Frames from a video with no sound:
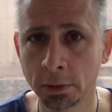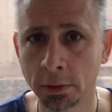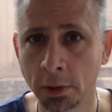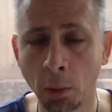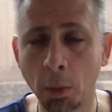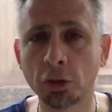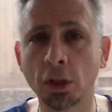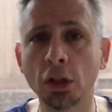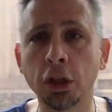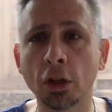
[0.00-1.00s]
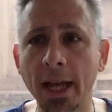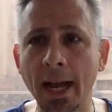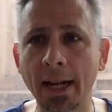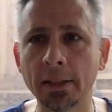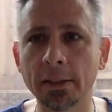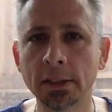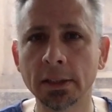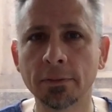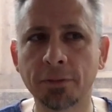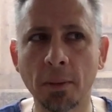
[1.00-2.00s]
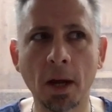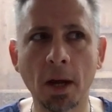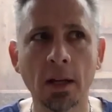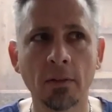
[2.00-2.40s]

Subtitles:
I want you to look at it from a